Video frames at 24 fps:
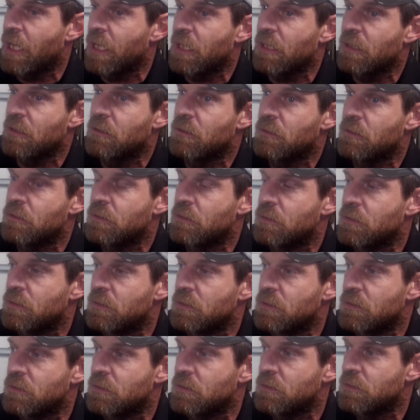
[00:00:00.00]
it,
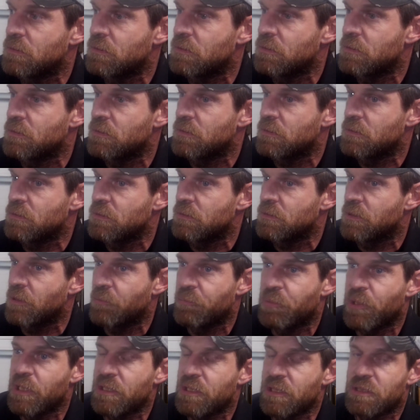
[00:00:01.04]
they
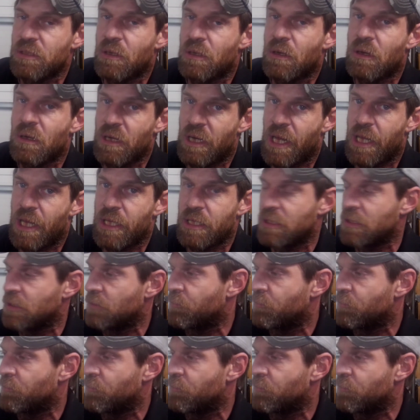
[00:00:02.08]
beat the tar out of the